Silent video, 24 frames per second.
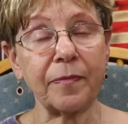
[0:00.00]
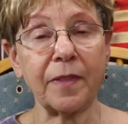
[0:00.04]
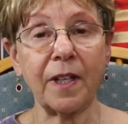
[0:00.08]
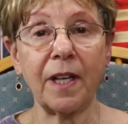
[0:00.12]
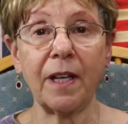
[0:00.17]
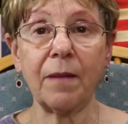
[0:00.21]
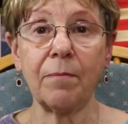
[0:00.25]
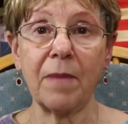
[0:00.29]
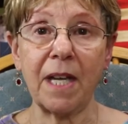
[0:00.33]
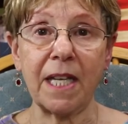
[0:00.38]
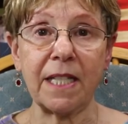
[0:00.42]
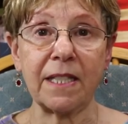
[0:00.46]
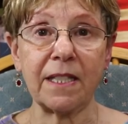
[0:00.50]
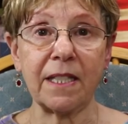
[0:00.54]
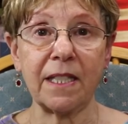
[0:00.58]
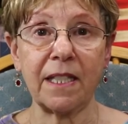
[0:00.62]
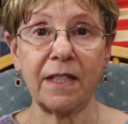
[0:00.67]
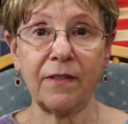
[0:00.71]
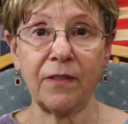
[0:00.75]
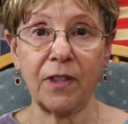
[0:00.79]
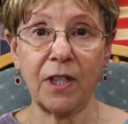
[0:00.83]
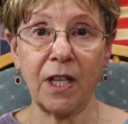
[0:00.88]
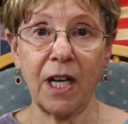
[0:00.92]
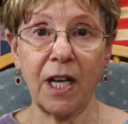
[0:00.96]
it makes it
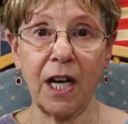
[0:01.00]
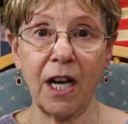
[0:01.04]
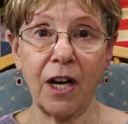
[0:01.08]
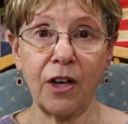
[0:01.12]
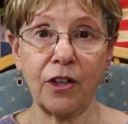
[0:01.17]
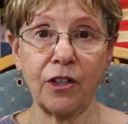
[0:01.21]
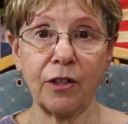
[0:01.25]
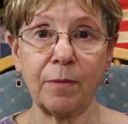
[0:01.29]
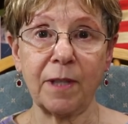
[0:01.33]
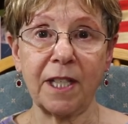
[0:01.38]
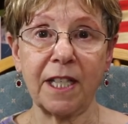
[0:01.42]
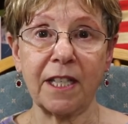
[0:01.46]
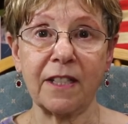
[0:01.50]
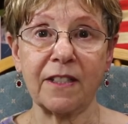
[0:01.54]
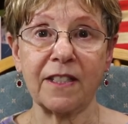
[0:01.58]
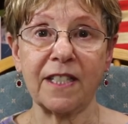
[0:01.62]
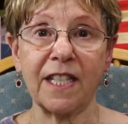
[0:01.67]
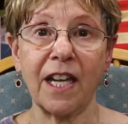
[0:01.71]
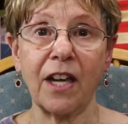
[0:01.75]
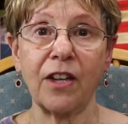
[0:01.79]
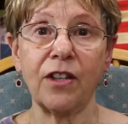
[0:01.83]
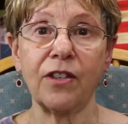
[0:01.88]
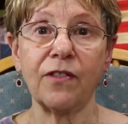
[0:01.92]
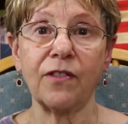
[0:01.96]
even harder because
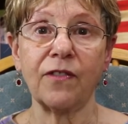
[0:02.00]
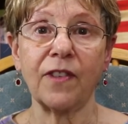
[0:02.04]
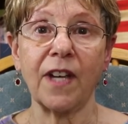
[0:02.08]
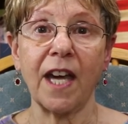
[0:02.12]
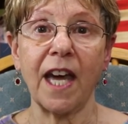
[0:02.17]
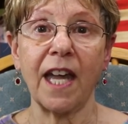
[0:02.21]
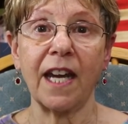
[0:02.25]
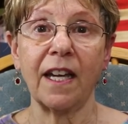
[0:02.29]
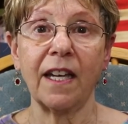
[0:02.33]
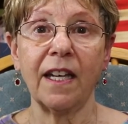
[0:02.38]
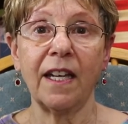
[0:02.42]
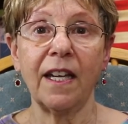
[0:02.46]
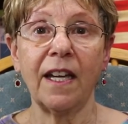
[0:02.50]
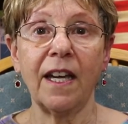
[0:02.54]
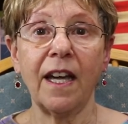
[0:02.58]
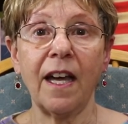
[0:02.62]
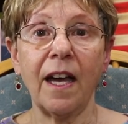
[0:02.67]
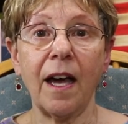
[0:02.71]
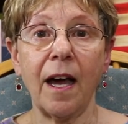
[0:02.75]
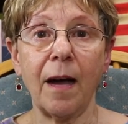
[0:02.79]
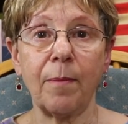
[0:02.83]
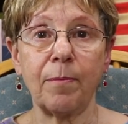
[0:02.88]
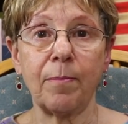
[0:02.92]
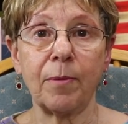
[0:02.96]
now you've got a,
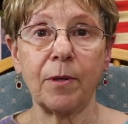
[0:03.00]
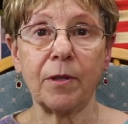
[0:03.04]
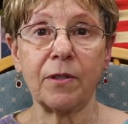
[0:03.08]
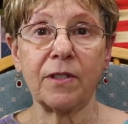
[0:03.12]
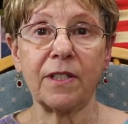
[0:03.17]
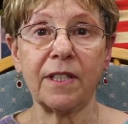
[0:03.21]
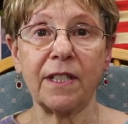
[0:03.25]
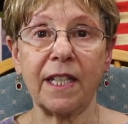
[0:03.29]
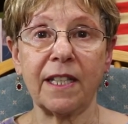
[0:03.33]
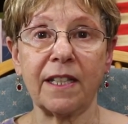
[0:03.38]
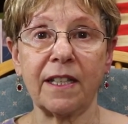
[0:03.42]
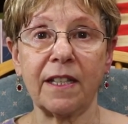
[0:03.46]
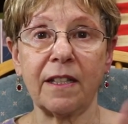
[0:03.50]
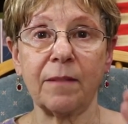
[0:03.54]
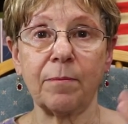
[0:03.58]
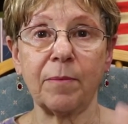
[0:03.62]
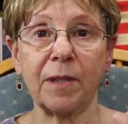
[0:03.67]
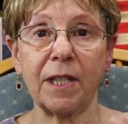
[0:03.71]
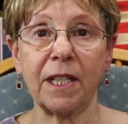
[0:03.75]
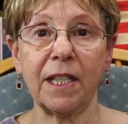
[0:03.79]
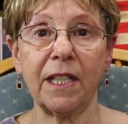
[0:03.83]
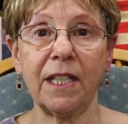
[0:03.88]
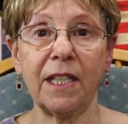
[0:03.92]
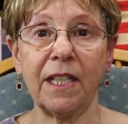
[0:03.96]
a person at the
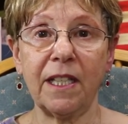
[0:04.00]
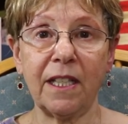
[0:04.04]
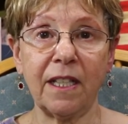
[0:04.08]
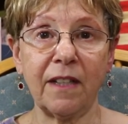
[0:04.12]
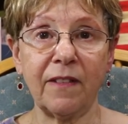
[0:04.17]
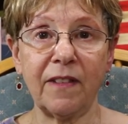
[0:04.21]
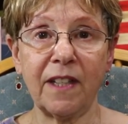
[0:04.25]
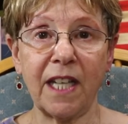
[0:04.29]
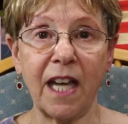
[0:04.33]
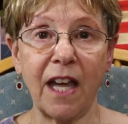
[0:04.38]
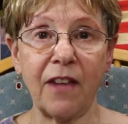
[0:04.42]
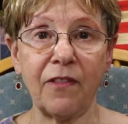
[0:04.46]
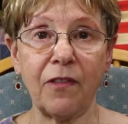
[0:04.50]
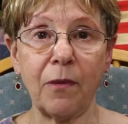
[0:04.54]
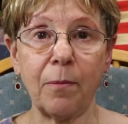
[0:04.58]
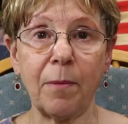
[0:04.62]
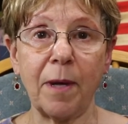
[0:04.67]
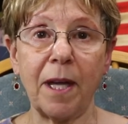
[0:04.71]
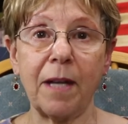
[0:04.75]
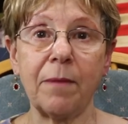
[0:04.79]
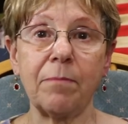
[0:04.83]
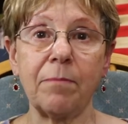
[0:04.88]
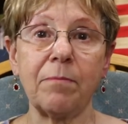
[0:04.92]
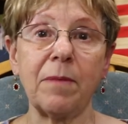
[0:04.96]
beginning of the
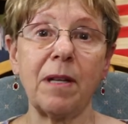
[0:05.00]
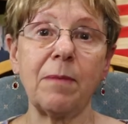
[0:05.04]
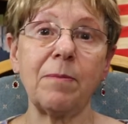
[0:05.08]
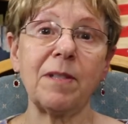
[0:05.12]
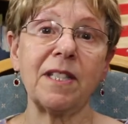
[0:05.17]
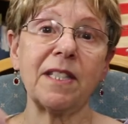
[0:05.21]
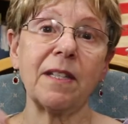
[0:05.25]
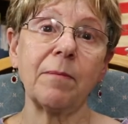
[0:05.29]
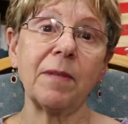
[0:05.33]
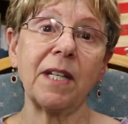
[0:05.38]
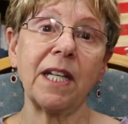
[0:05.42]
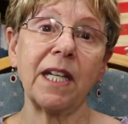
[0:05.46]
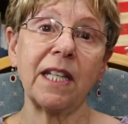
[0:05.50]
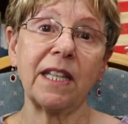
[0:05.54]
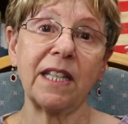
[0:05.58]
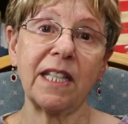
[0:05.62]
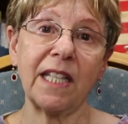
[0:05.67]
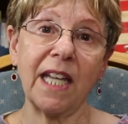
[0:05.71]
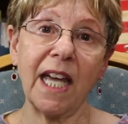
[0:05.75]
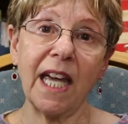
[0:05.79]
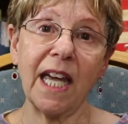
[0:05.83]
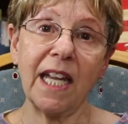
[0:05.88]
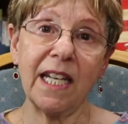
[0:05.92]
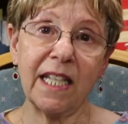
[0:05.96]
alphabet and maybe somebody at
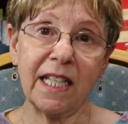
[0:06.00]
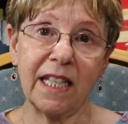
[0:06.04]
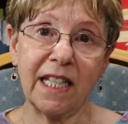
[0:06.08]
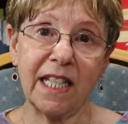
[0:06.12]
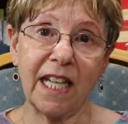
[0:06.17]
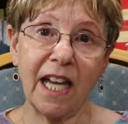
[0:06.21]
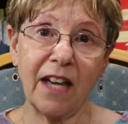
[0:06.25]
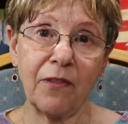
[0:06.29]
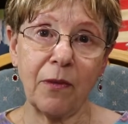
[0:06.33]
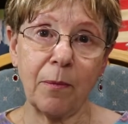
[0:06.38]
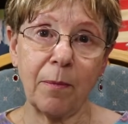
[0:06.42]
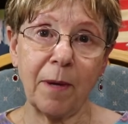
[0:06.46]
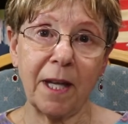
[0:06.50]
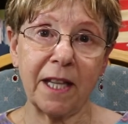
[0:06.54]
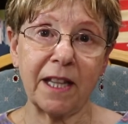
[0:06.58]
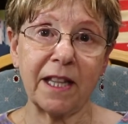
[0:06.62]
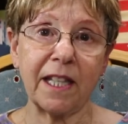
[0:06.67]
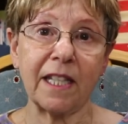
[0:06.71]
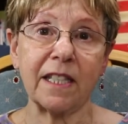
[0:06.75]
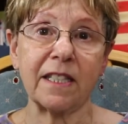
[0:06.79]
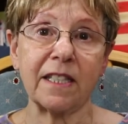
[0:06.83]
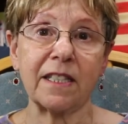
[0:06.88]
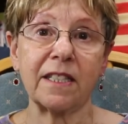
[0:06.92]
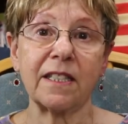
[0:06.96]
the end of the alphabet
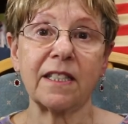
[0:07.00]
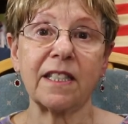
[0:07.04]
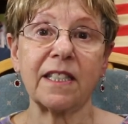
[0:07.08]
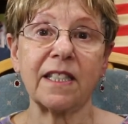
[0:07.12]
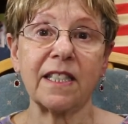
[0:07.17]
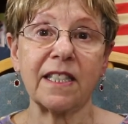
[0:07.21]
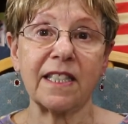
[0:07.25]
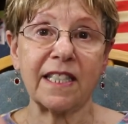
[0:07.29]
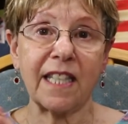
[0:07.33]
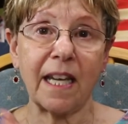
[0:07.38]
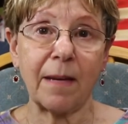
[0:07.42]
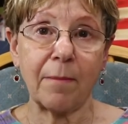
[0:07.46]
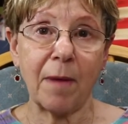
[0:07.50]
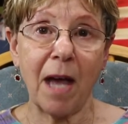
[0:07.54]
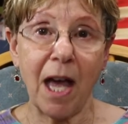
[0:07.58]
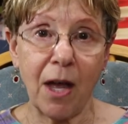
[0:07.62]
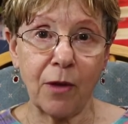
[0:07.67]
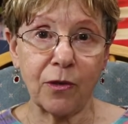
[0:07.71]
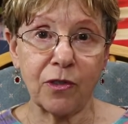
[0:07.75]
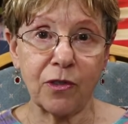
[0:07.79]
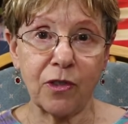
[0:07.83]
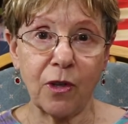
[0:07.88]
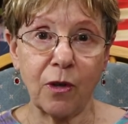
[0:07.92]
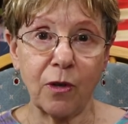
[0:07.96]
that's in the same
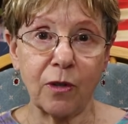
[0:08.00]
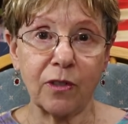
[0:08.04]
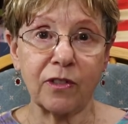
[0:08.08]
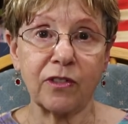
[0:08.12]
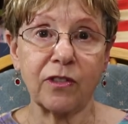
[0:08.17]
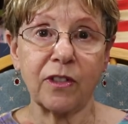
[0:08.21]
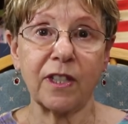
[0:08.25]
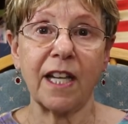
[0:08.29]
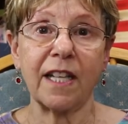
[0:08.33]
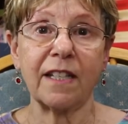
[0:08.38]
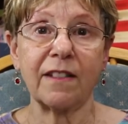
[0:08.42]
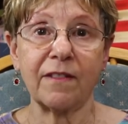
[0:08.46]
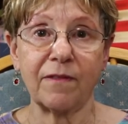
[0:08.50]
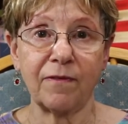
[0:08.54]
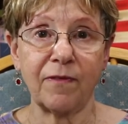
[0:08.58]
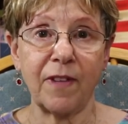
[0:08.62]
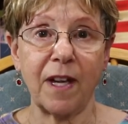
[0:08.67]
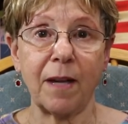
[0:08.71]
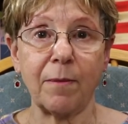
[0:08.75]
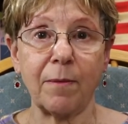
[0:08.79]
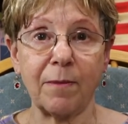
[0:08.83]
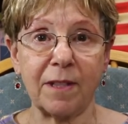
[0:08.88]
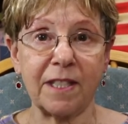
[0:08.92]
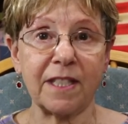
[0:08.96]
household so that
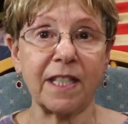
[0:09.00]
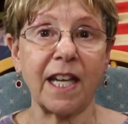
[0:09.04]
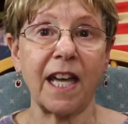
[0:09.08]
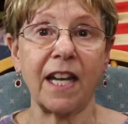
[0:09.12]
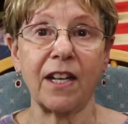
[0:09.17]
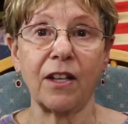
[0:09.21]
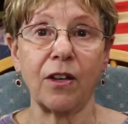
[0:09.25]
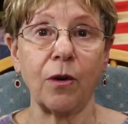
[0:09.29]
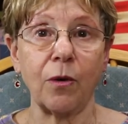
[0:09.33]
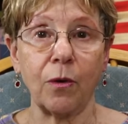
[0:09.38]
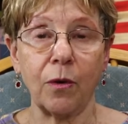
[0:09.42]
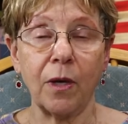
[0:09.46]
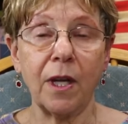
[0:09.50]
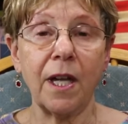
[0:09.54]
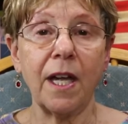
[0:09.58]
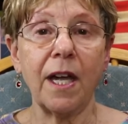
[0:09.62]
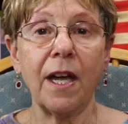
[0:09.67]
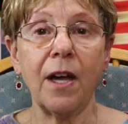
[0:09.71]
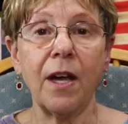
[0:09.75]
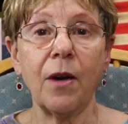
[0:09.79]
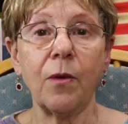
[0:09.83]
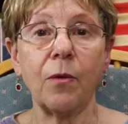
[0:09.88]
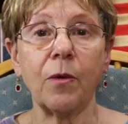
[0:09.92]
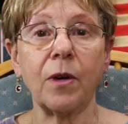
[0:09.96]
family's got to go
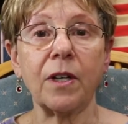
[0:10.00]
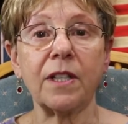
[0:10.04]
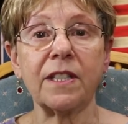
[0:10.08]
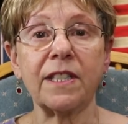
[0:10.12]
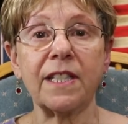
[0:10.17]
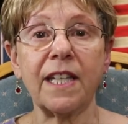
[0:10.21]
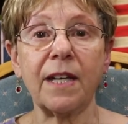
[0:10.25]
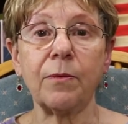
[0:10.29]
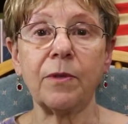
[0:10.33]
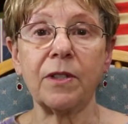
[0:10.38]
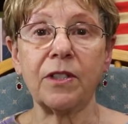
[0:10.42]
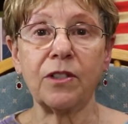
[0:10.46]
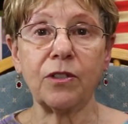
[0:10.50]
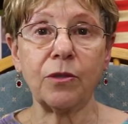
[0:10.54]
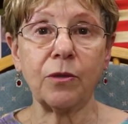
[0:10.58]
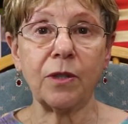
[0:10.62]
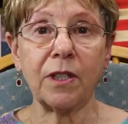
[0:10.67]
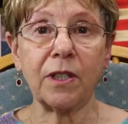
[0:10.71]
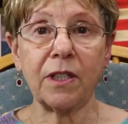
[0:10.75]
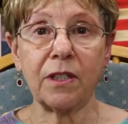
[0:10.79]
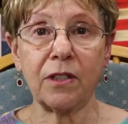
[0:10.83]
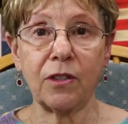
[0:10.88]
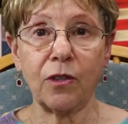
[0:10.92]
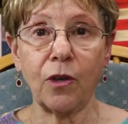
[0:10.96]
whereas they would do
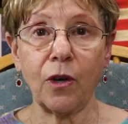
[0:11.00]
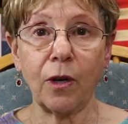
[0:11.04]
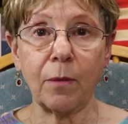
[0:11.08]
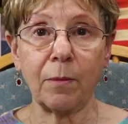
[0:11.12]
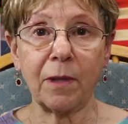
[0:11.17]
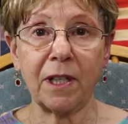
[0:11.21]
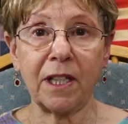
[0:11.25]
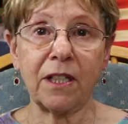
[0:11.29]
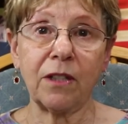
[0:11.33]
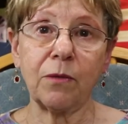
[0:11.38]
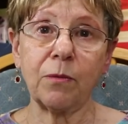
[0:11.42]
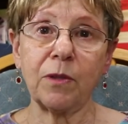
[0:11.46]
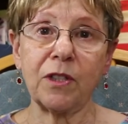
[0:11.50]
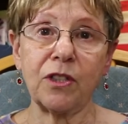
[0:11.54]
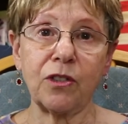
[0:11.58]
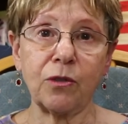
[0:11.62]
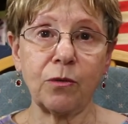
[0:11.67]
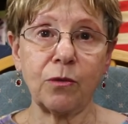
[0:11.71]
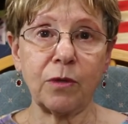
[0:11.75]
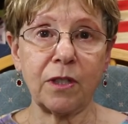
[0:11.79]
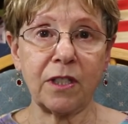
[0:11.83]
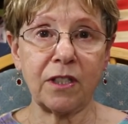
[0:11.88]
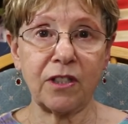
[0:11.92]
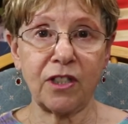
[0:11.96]
it normally you would
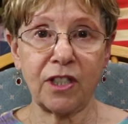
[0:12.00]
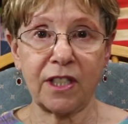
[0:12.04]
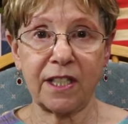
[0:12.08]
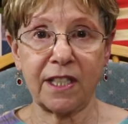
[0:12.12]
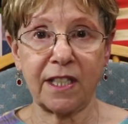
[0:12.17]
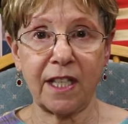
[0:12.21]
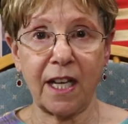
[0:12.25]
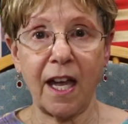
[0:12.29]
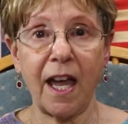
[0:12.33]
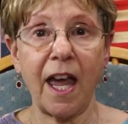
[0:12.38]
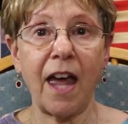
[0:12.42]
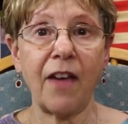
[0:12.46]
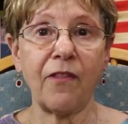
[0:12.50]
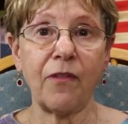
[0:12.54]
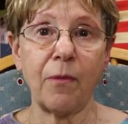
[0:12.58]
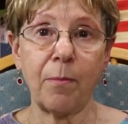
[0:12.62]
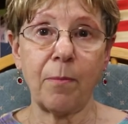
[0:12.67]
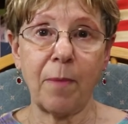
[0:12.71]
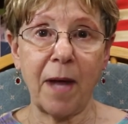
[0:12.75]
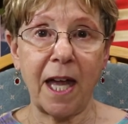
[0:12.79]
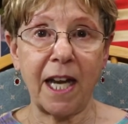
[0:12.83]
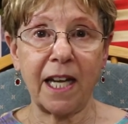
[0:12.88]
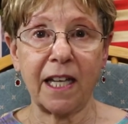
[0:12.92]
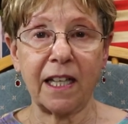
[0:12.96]
do it just
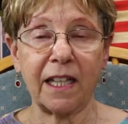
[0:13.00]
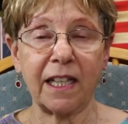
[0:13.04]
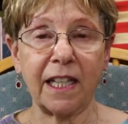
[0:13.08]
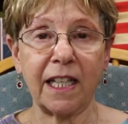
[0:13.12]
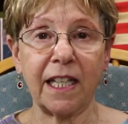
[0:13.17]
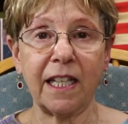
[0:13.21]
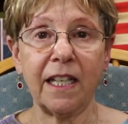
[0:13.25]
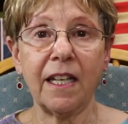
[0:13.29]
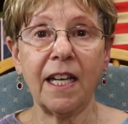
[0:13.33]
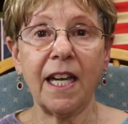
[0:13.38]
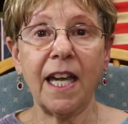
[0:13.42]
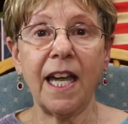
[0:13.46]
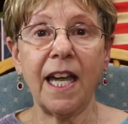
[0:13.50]
alphabetically